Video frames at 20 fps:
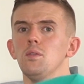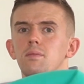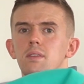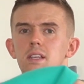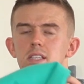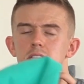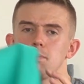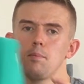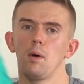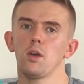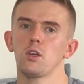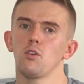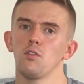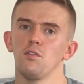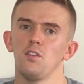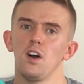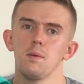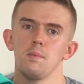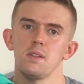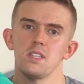This is a
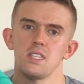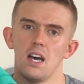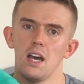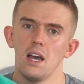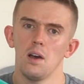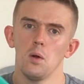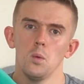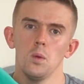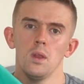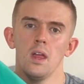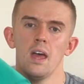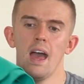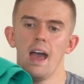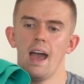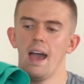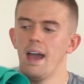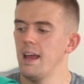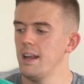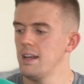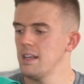microfiber towel
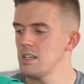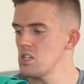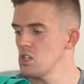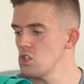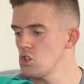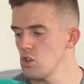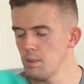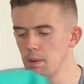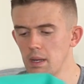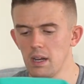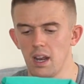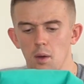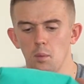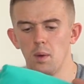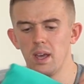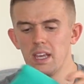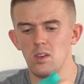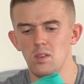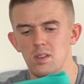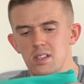and it's extremely
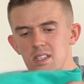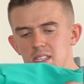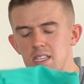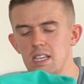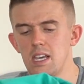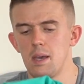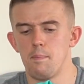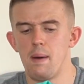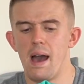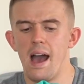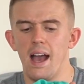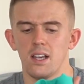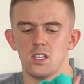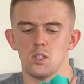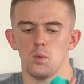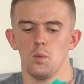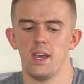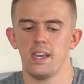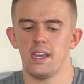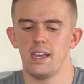lightweight. You can see it packs
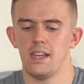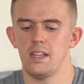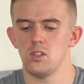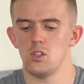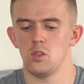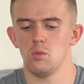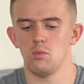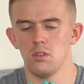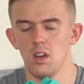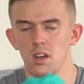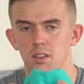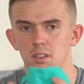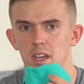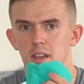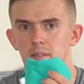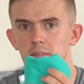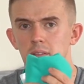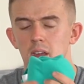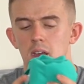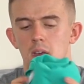away into
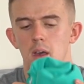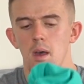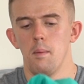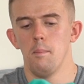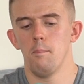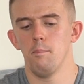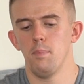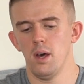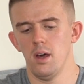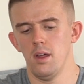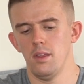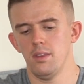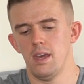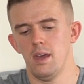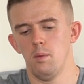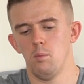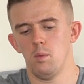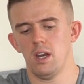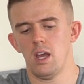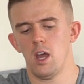nothing, but
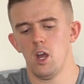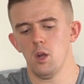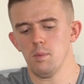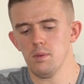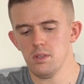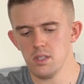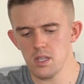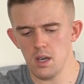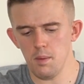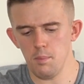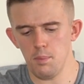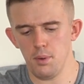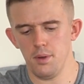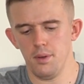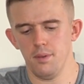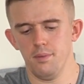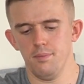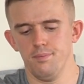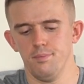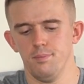then when it opens up,
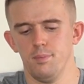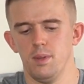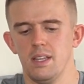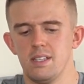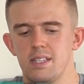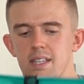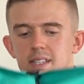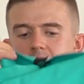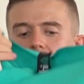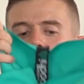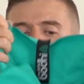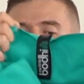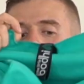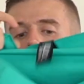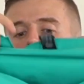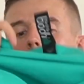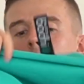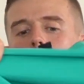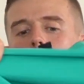well, it's a towel.